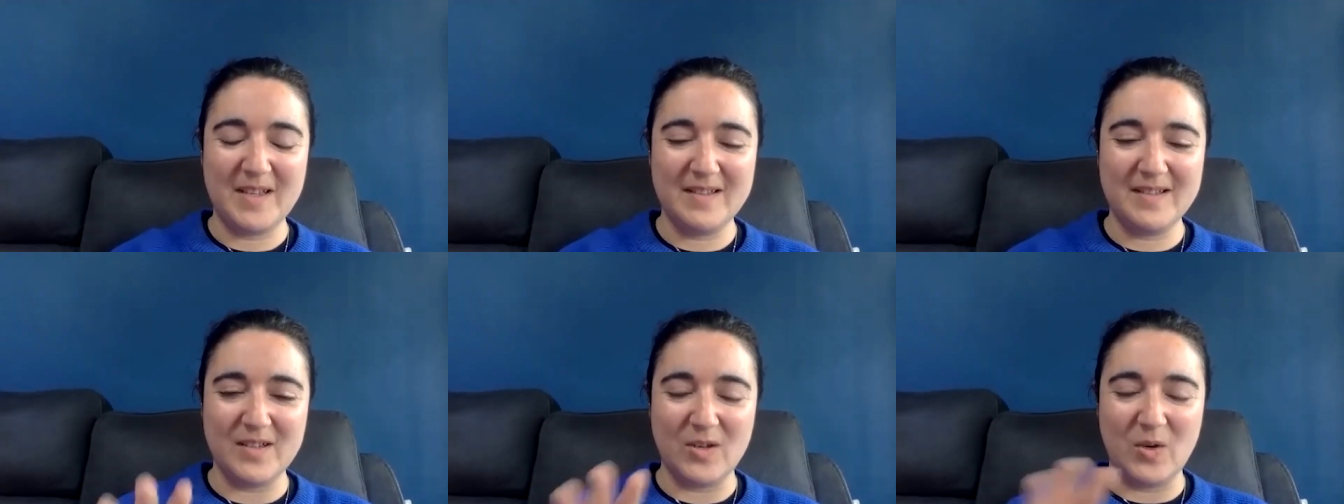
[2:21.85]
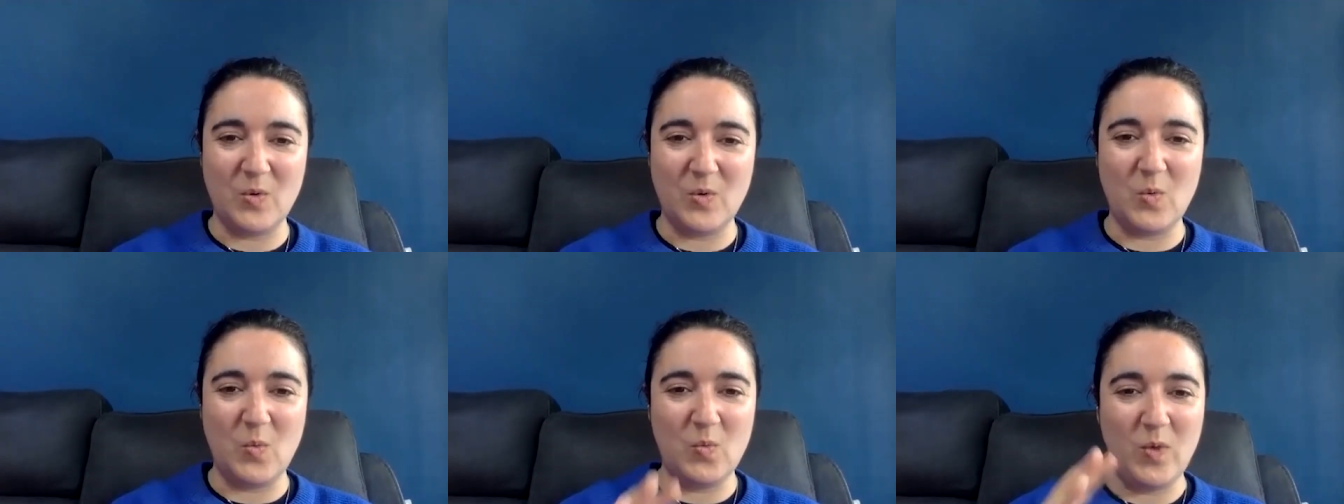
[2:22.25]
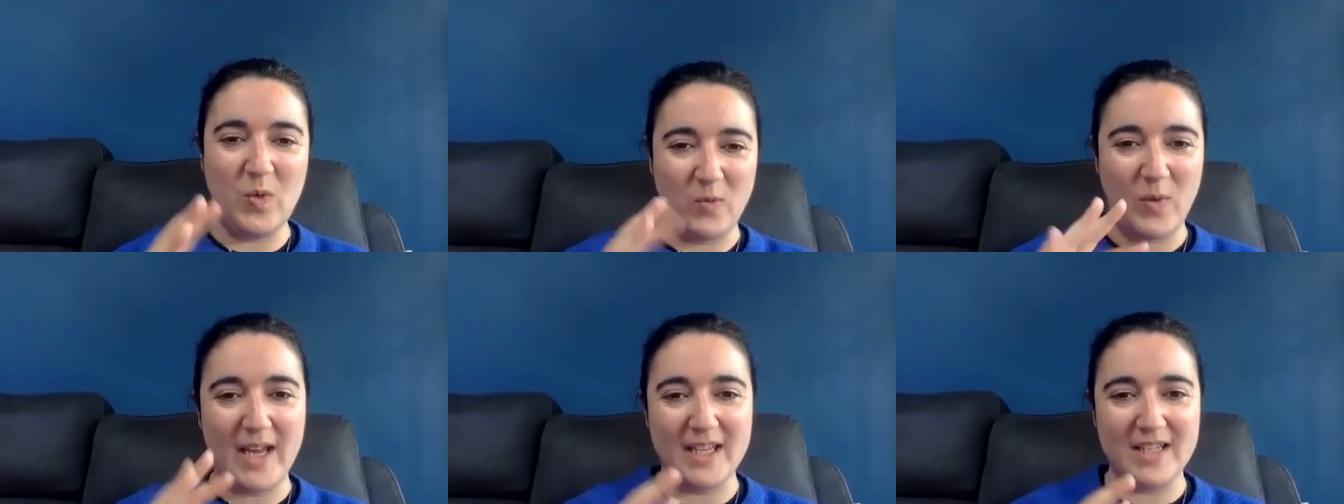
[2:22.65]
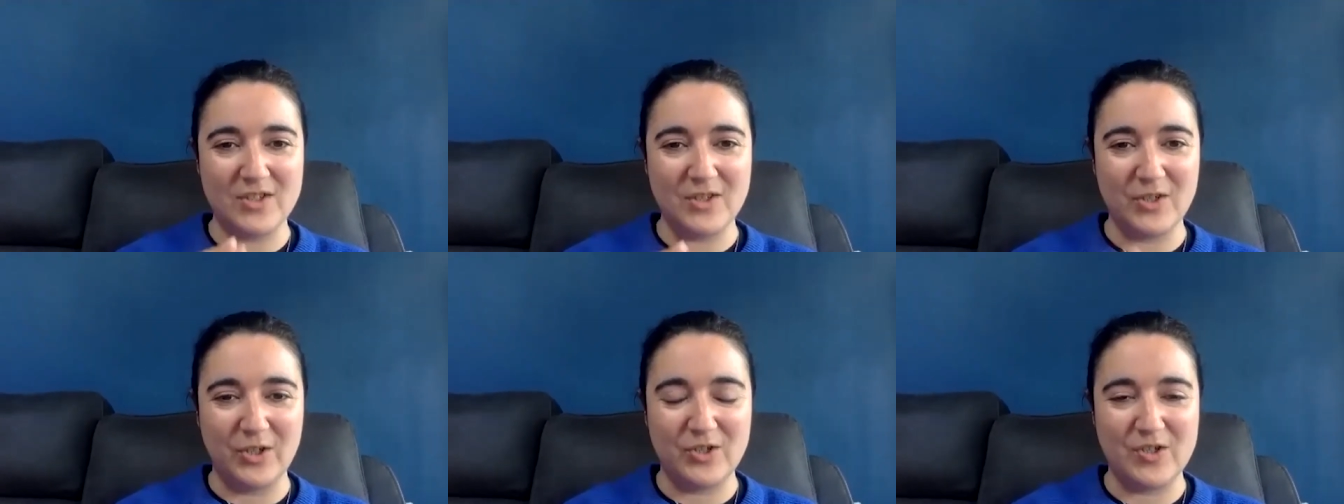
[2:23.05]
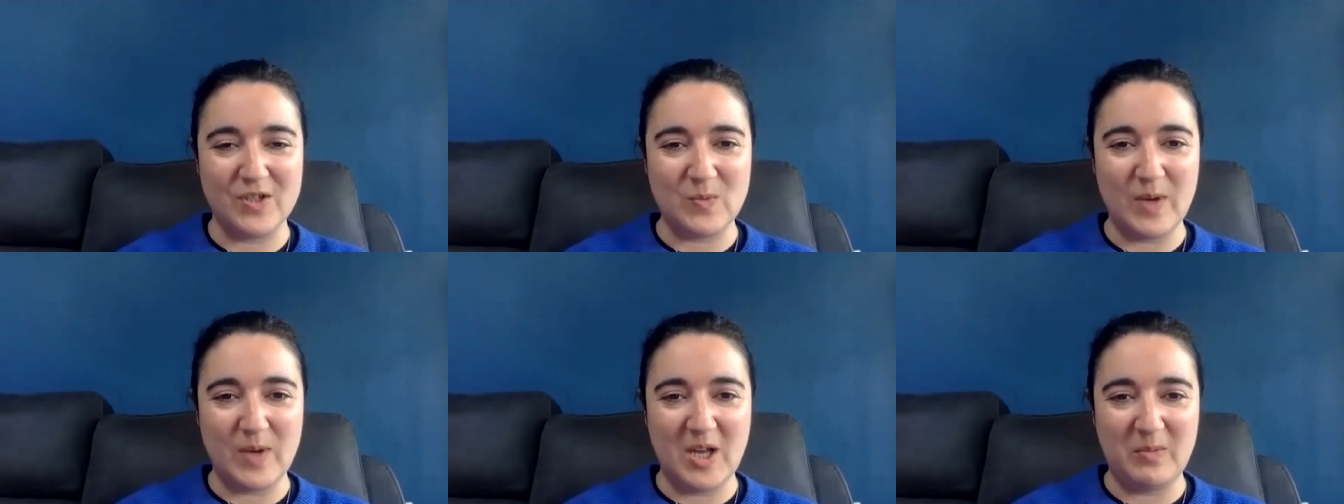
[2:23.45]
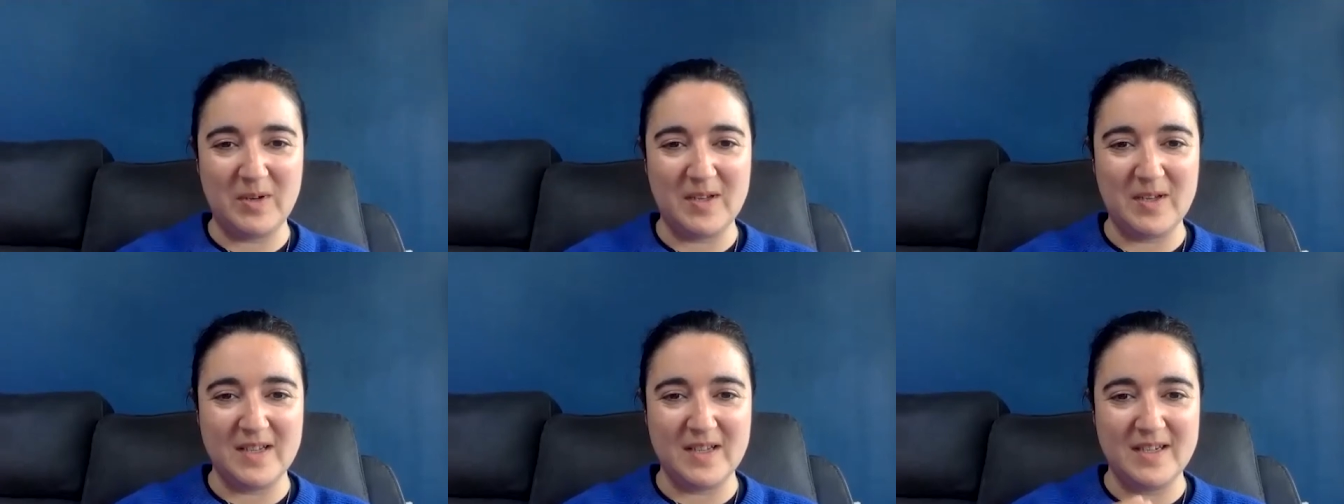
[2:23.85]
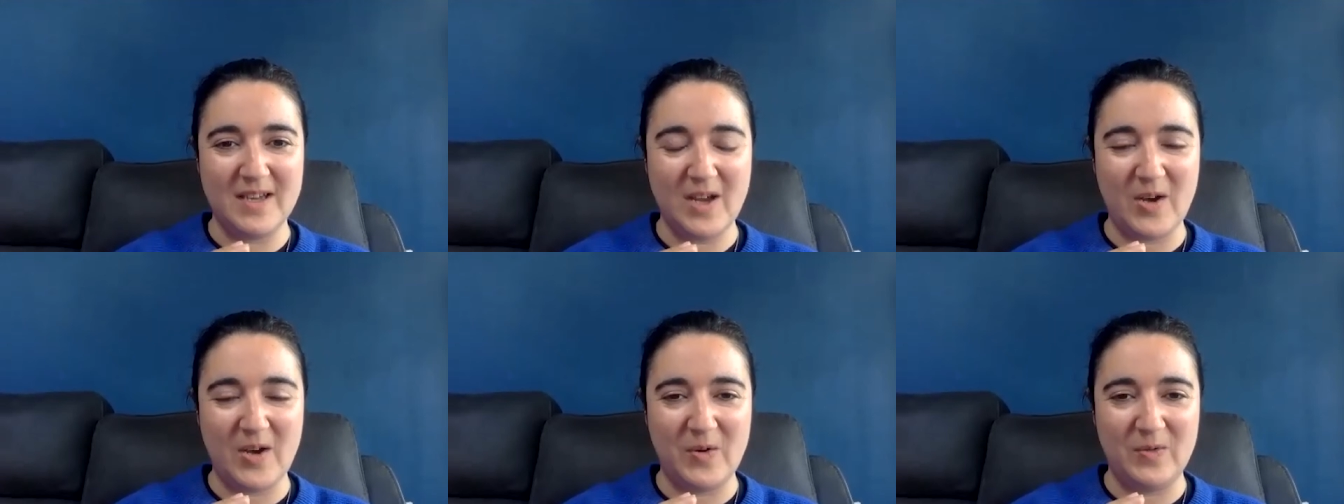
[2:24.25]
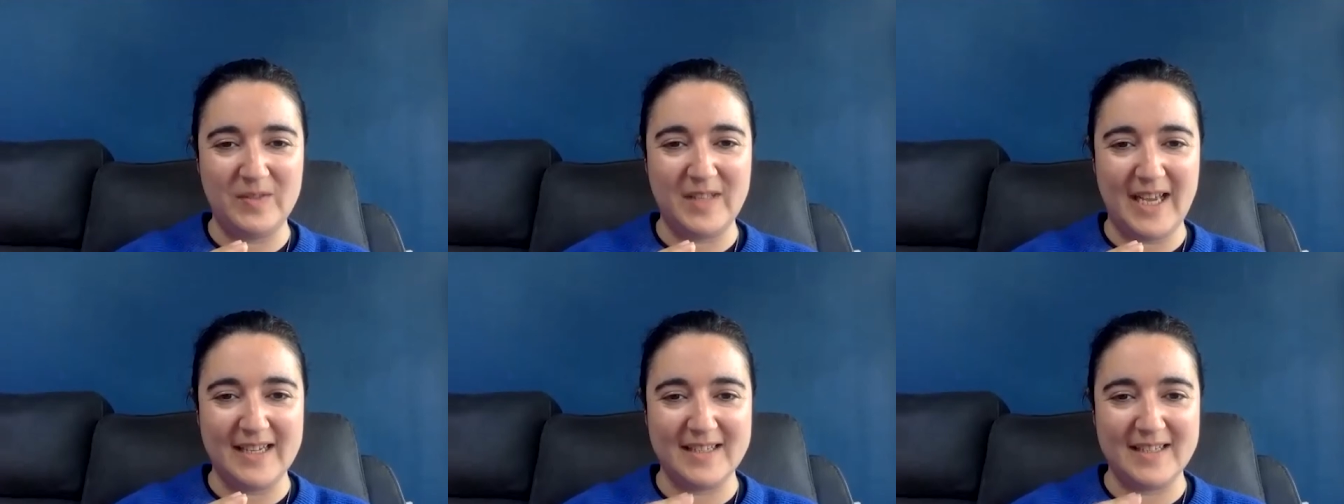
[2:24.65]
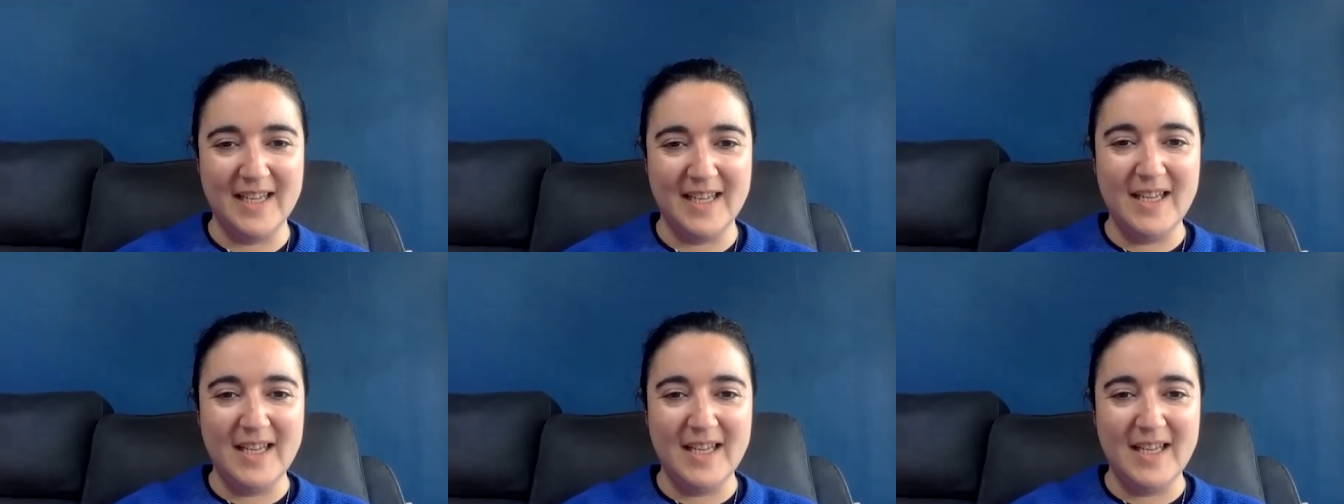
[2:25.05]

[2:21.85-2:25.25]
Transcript: so well in touch as well, because I know that